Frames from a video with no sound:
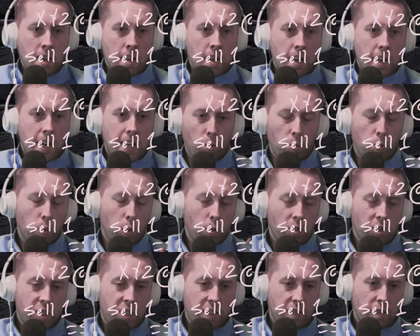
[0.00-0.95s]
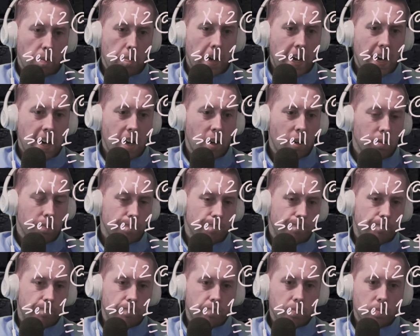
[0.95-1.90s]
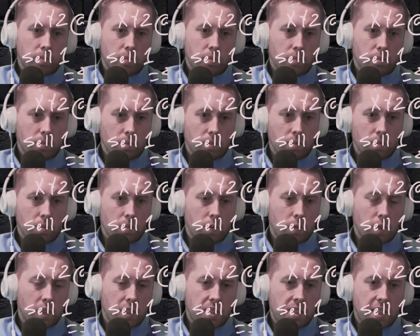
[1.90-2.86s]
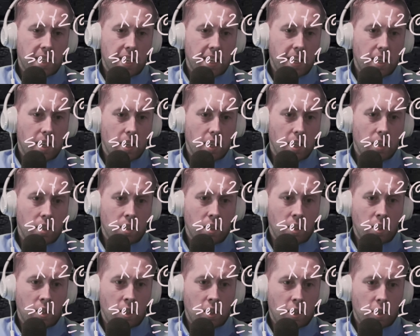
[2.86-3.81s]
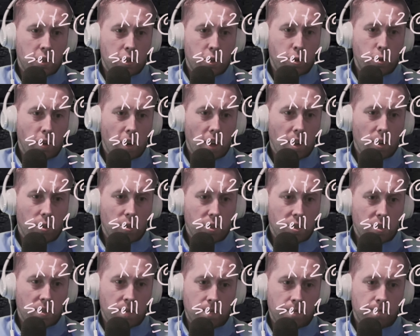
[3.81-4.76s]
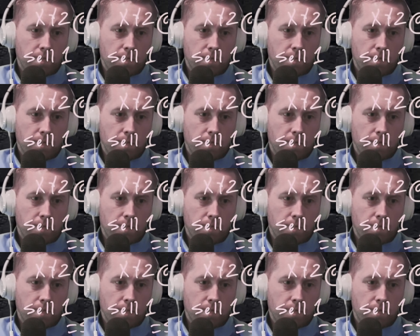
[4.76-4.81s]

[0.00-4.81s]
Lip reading: And we'll receive about, let's say, $2.